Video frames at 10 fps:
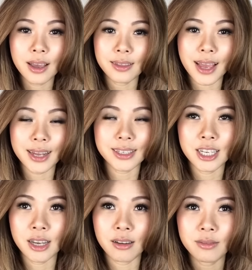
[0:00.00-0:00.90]
That, you
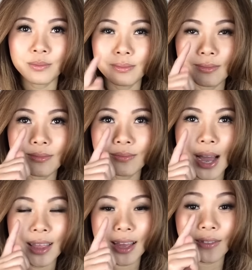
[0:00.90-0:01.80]
know,
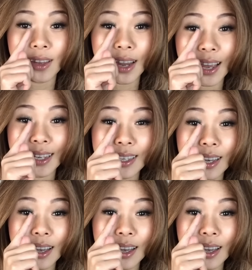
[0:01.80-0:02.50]
by the end of the night,